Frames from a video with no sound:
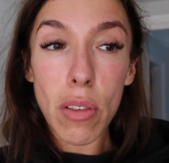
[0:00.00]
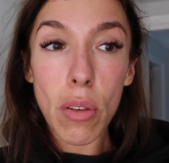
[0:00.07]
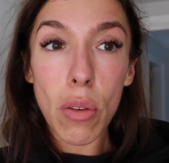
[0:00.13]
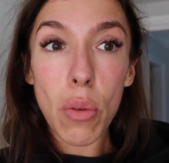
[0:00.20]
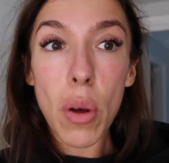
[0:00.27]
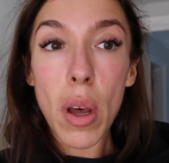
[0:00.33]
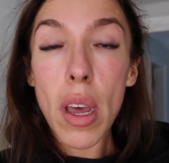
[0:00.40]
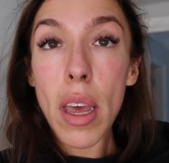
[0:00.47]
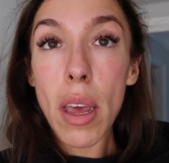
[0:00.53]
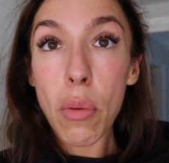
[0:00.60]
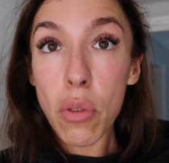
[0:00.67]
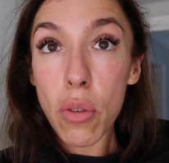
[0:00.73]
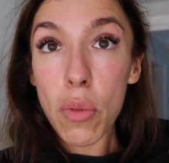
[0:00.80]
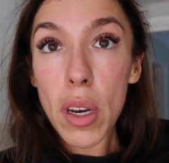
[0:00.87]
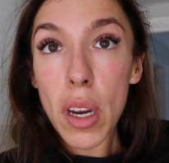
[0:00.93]
so it
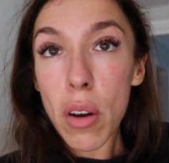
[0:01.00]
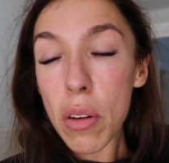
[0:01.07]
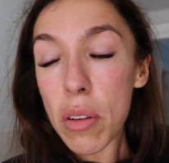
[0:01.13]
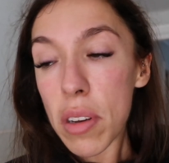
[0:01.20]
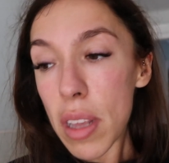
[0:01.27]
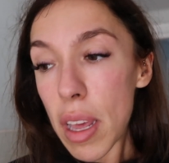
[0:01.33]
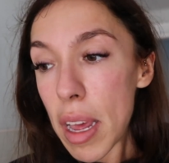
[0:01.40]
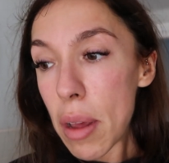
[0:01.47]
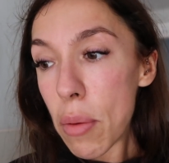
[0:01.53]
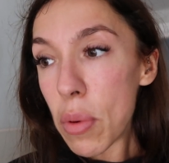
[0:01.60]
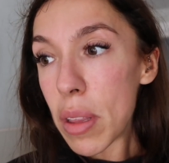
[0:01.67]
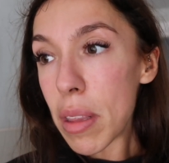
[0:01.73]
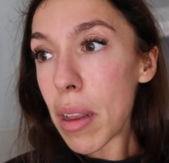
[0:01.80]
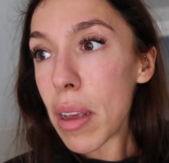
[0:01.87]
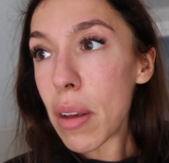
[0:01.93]
was a really long day
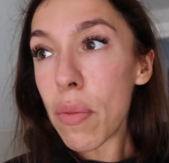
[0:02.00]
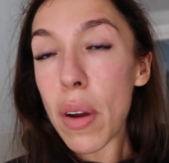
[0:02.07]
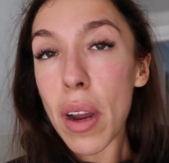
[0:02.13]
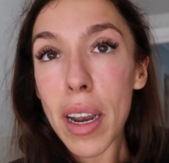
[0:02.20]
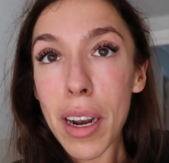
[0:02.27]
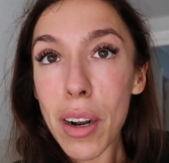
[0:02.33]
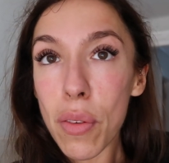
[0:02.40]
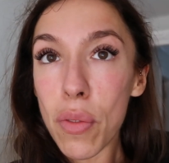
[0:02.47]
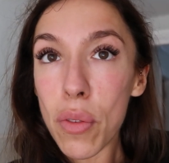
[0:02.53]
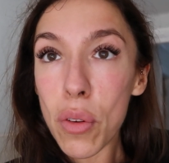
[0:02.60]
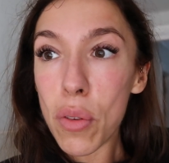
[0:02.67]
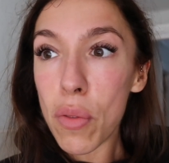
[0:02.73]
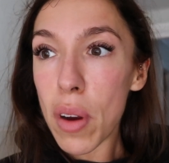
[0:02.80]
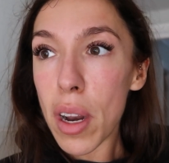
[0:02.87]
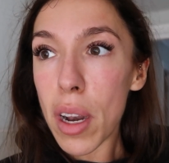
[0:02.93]
with like very little
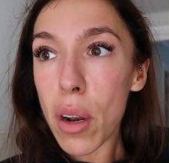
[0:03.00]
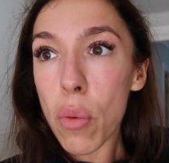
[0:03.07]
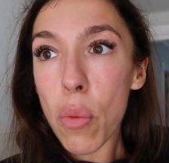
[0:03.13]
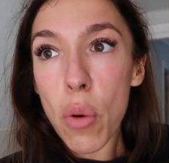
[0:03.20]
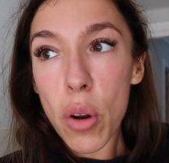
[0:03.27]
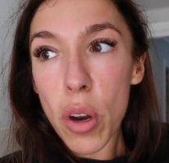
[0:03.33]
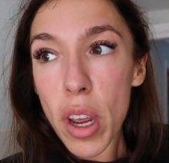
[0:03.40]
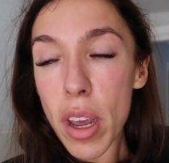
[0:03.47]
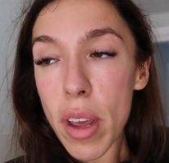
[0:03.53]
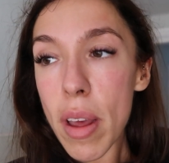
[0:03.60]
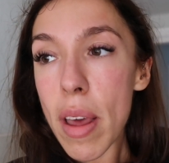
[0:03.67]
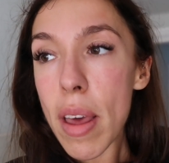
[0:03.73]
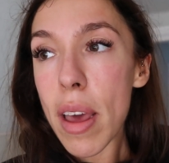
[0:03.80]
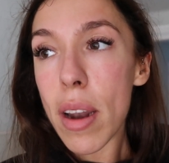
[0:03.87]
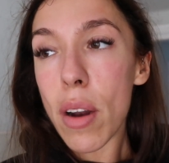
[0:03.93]
food, very little water
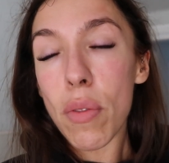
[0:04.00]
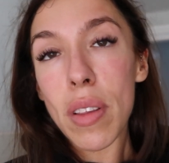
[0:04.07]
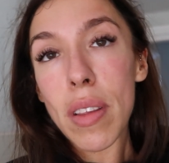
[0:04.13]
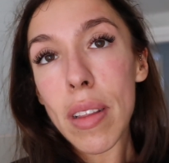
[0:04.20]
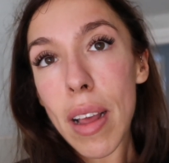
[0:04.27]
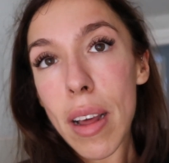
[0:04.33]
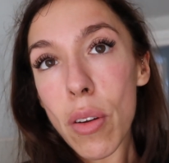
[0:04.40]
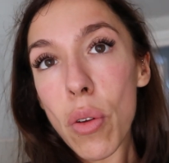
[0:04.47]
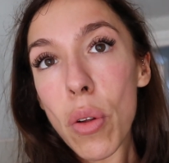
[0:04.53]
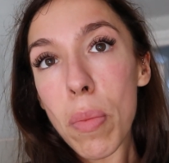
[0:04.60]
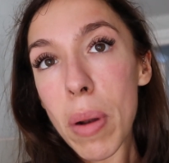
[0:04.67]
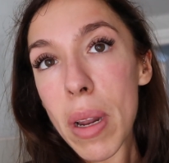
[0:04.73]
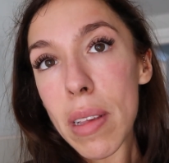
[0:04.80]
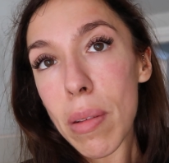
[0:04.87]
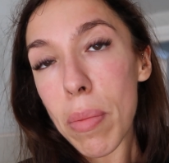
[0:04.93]
and obviously that all
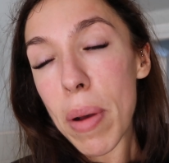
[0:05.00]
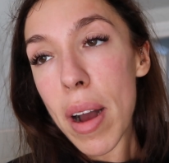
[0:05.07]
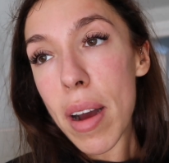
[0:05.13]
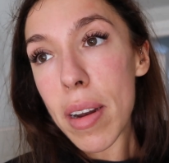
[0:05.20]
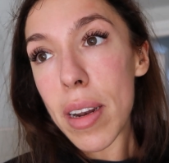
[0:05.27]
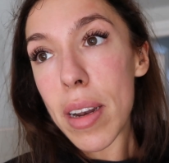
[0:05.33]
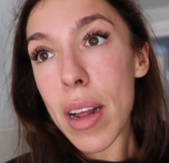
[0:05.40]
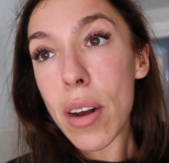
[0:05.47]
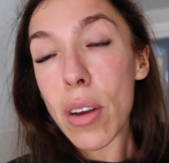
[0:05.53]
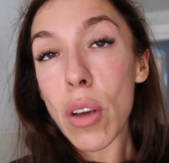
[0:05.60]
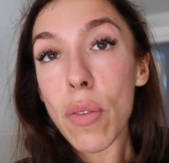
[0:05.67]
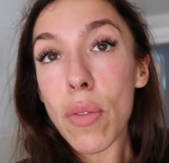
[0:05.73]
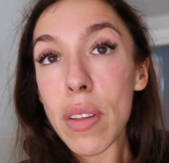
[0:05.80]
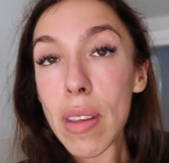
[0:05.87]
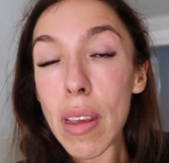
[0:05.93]
plays a part in how your
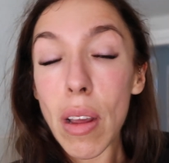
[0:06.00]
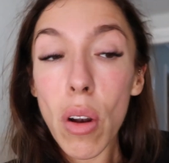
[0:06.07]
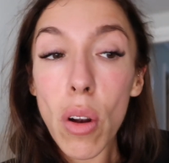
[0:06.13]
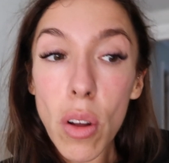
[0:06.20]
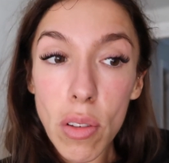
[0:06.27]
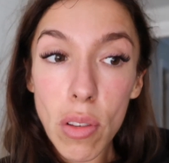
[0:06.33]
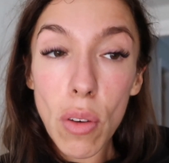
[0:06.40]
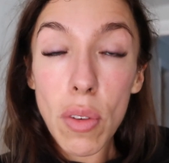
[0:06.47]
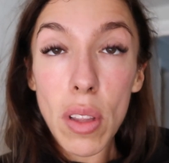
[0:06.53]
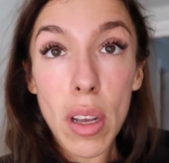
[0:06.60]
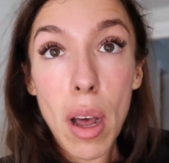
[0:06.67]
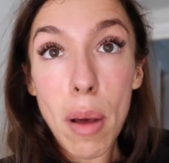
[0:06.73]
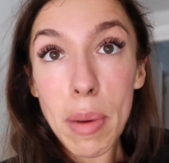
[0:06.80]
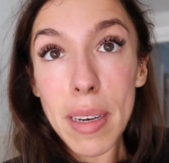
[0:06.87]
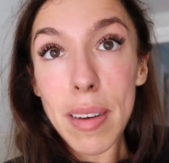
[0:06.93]
physique looks over the
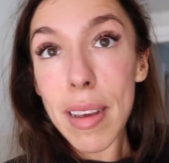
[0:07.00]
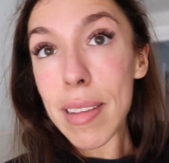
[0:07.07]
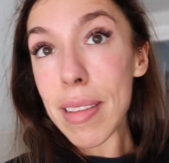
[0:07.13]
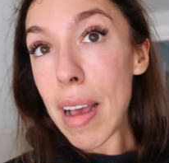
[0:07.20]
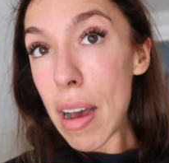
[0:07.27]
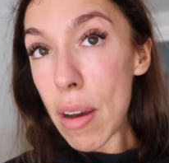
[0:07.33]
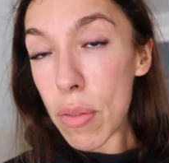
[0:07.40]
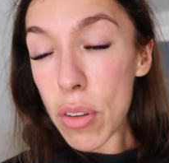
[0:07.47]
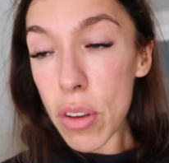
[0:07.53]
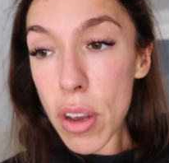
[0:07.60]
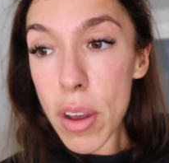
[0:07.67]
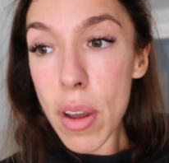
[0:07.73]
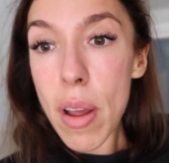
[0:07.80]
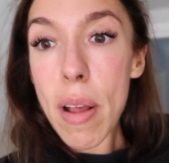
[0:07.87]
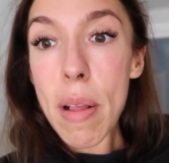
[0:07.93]
coming days
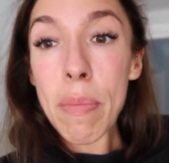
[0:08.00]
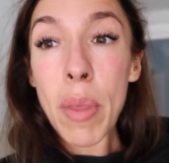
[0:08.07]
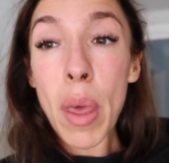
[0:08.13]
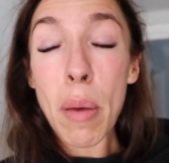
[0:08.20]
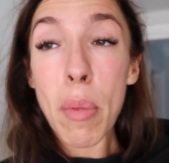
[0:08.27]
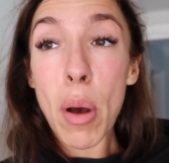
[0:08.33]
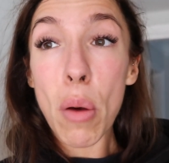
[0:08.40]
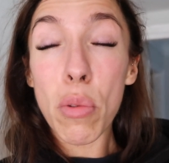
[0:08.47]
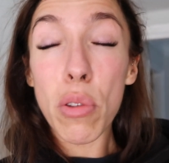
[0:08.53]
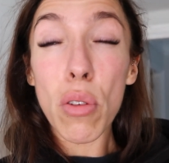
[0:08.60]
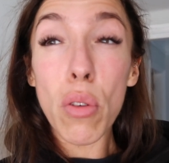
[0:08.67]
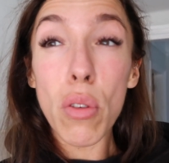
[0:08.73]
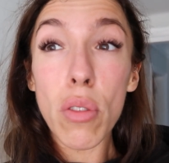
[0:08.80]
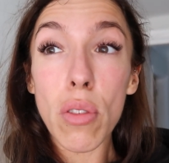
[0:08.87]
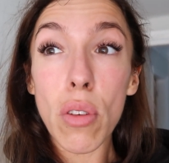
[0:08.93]
after. Um, I was
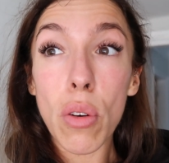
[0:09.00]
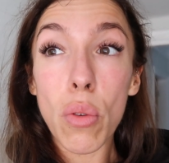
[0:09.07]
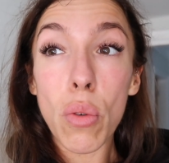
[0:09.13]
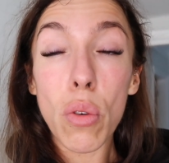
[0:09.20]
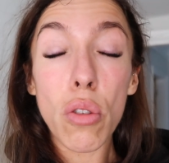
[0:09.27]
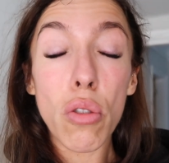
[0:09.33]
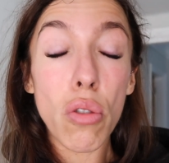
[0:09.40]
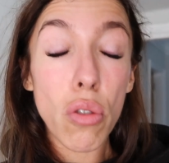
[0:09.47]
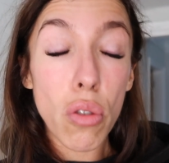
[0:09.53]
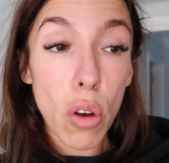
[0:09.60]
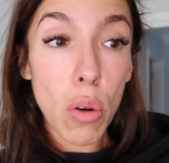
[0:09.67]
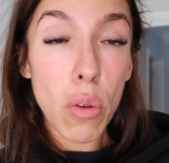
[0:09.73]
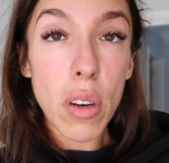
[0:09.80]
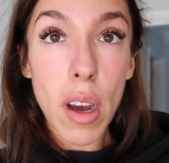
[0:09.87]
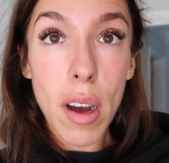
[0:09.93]
also
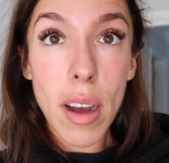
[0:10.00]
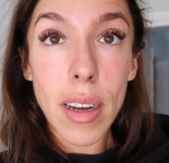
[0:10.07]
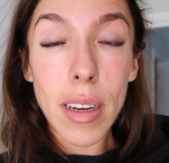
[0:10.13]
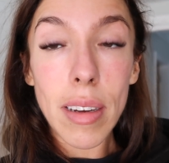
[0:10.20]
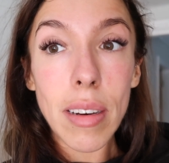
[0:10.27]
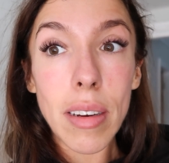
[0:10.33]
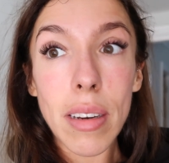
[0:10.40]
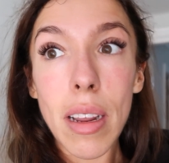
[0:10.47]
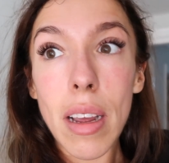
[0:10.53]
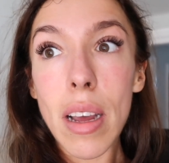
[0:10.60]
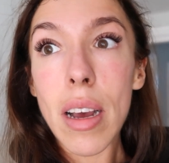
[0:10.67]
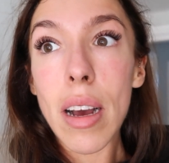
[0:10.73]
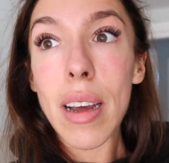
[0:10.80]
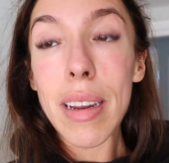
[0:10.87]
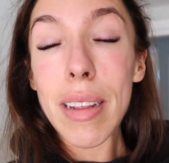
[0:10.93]
so tired,
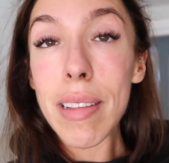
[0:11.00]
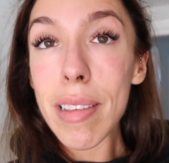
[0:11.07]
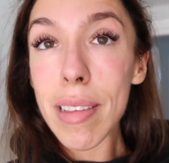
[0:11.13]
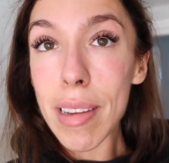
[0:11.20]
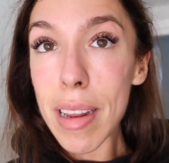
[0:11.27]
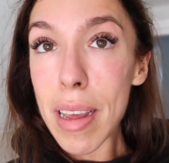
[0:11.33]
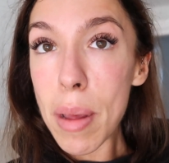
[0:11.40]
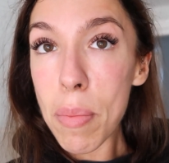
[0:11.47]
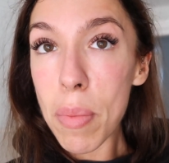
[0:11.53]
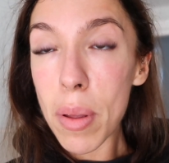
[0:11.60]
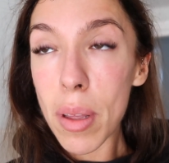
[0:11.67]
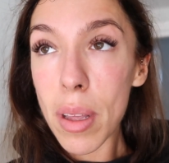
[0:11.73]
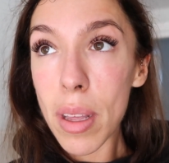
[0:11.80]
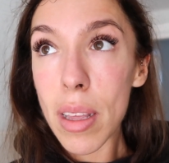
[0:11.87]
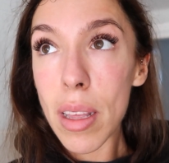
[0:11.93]
I didn't sleep
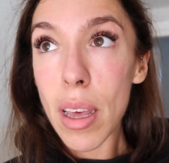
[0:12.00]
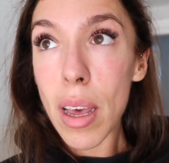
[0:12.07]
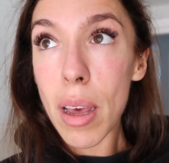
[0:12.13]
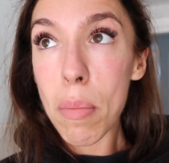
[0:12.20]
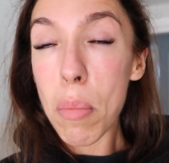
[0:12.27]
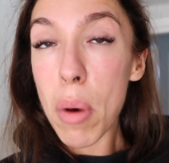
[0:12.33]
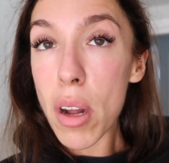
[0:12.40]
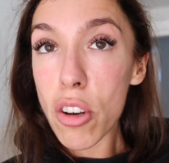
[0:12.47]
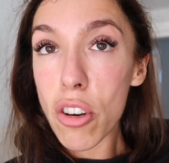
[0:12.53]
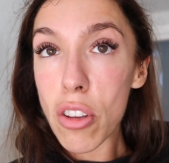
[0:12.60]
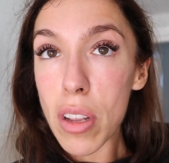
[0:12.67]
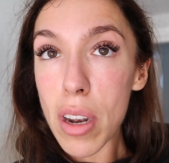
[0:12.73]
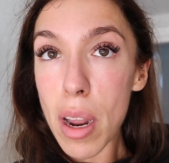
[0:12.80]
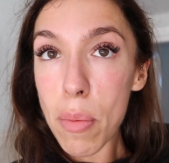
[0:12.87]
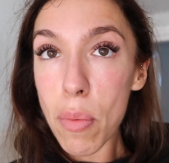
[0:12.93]
um, much
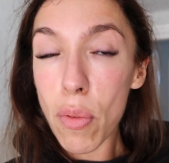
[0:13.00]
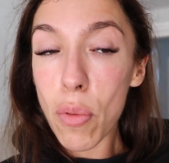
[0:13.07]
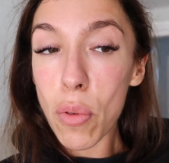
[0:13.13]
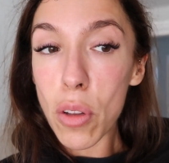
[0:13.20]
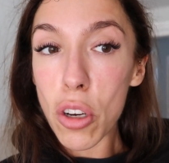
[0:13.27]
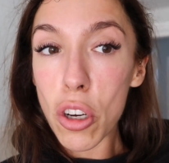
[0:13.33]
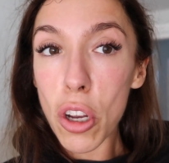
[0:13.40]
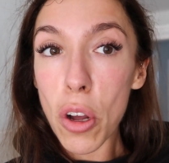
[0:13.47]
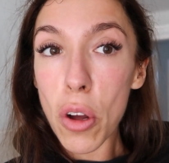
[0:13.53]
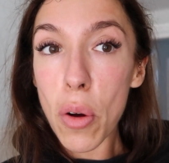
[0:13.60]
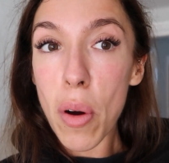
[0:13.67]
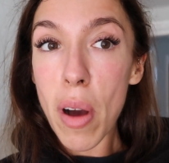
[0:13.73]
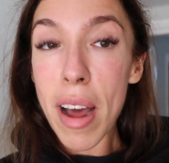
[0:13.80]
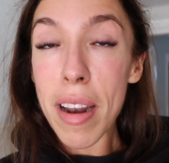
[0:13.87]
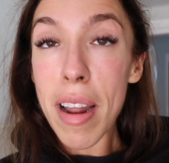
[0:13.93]
the night before the
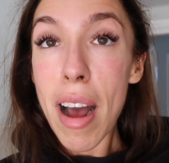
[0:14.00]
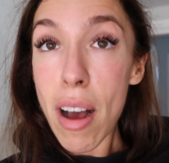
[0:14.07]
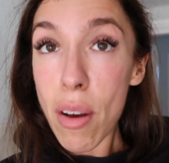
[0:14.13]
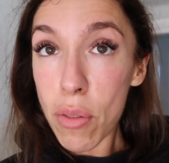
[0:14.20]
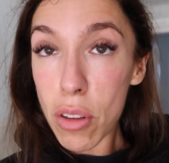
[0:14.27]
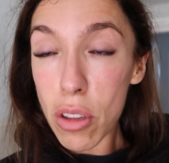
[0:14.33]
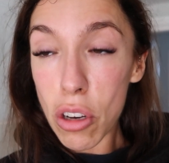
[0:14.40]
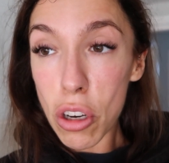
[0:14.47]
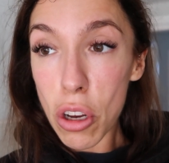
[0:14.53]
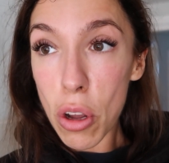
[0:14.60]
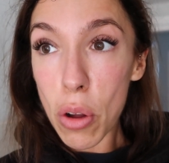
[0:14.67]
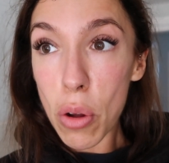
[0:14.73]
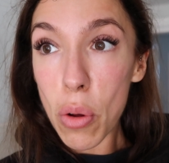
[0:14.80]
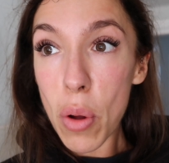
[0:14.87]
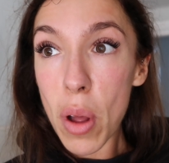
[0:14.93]
show and after the
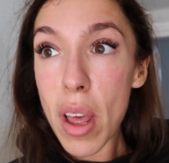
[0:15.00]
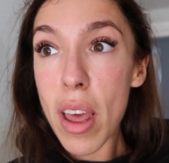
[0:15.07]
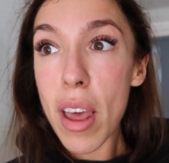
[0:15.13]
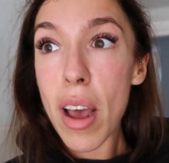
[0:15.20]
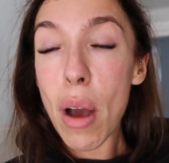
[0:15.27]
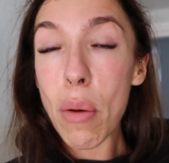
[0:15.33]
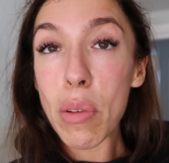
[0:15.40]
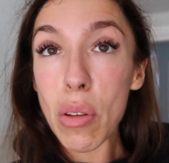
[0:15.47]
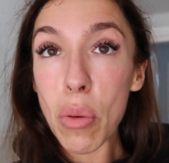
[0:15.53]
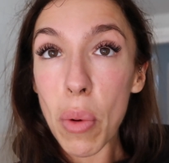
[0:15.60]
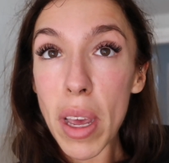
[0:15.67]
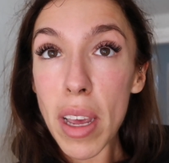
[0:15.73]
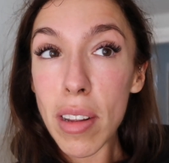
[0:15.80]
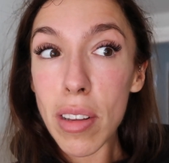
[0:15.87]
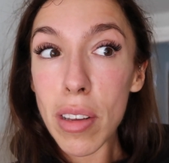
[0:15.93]
show I was
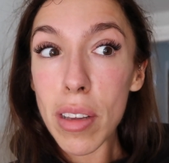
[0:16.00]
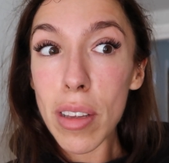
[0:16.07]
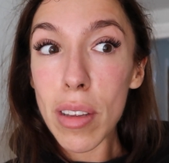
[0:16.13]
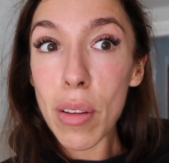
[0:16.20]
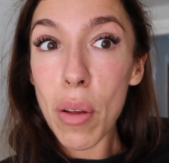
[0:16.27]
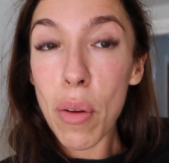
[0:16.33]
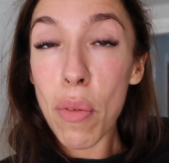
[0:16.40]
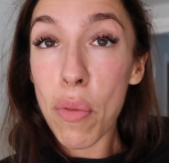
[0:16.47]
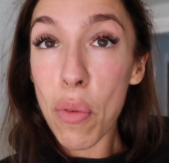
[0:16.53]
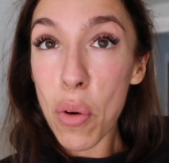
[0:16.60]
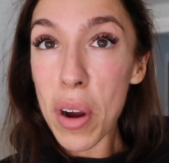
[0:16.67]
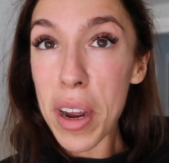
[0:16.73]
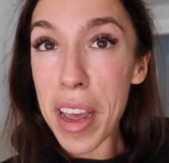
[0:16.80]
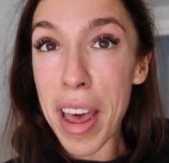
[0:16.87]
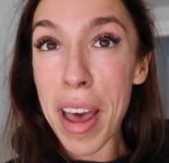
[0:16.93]
awake till
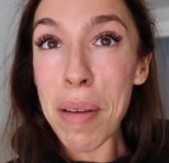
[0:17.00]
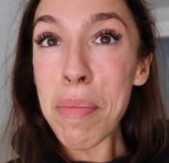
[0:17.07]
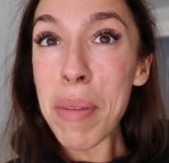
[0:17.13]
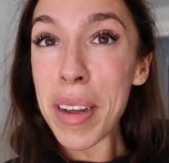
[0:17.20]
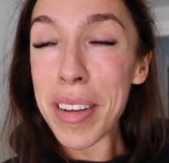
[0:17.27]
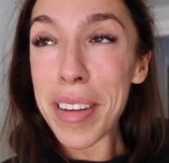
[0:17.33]
4am